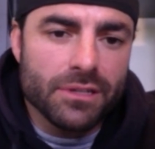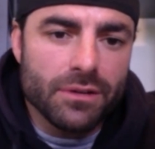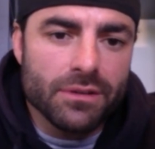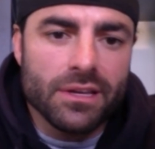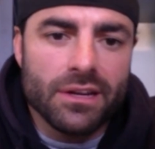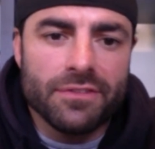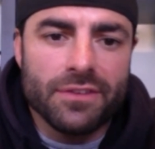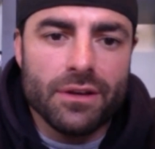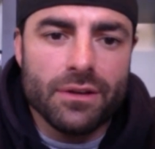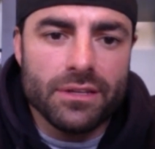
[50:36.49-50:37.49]
to go to the
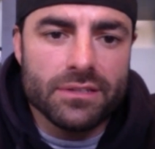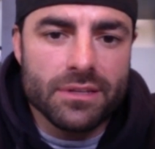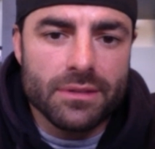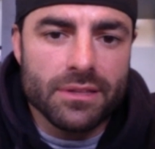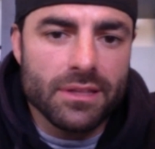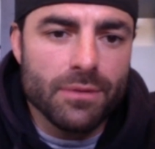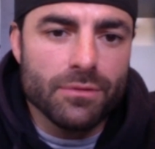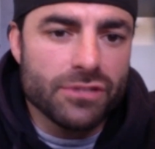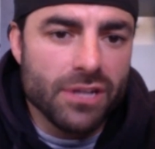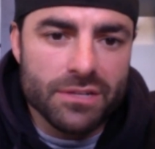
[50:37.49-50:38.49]
NFL is something that
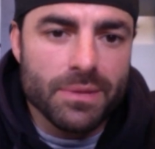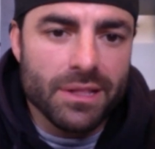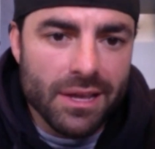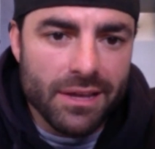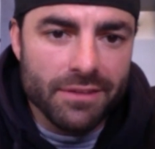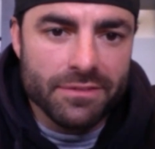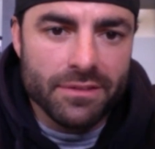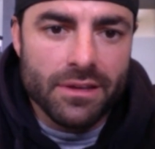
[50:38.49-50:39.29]
will change my life.